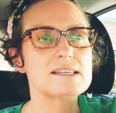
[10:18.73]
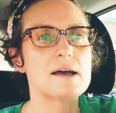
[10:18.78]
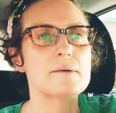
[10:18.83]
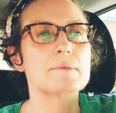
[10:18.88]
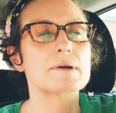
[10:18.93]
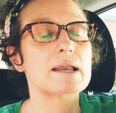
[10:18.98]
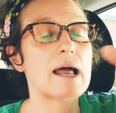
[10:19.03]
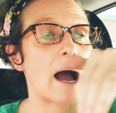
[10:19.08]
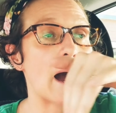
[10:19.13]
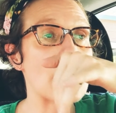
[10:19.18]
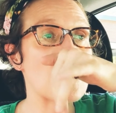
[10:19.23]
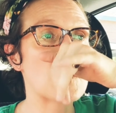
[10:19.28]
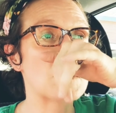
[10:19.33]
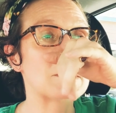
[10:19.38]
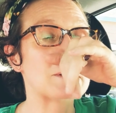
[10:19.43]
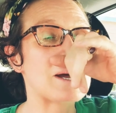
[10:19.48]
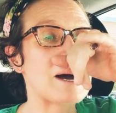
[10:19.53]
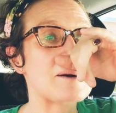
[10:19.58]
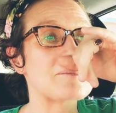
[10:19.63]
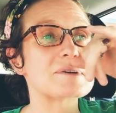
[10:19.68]
I mean, I
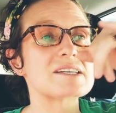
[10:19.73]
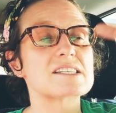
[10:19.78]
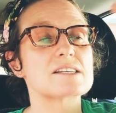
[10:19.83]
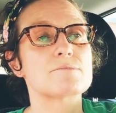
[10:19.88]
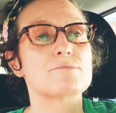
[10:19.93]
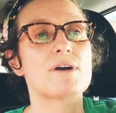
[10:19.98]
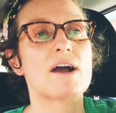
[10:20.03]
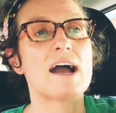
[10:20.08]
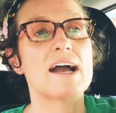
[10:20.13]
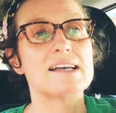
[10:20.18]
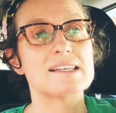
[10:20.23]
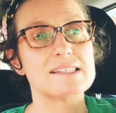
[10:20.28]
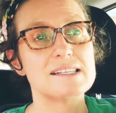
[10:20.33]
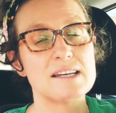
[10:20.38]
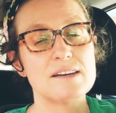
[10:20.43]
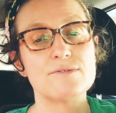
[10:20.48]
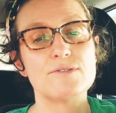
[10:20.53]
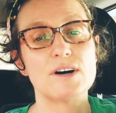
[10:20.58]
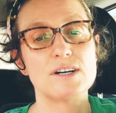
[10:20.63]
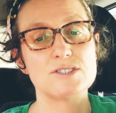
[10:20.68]
would not be surprised
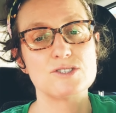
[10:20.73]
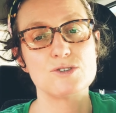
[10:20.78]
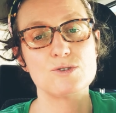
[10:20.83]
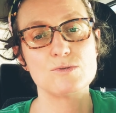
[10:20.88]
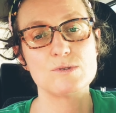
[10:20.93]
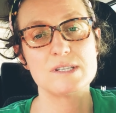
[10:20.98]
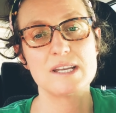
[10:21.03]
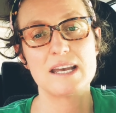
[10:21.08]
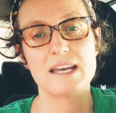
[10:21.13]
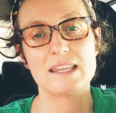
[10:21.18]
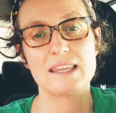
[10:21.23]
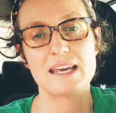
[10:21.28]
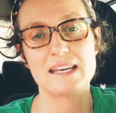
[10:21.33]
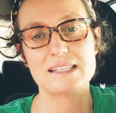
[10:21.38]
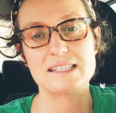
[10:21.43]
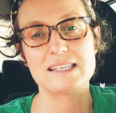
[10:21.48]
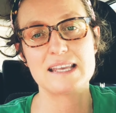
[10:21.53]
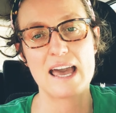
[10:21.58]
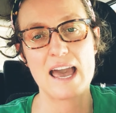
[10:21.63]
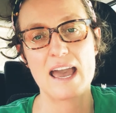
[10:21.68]
if on Tuesday they
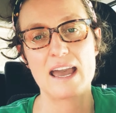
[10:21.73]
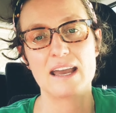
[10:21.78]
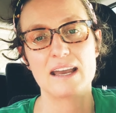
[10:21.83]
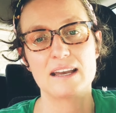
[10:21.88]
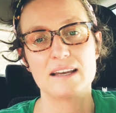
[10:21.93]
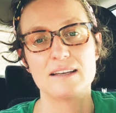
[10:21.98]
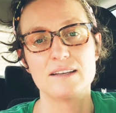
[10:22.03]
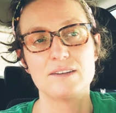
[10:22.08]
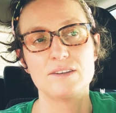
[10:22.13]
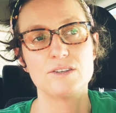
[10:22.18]
say,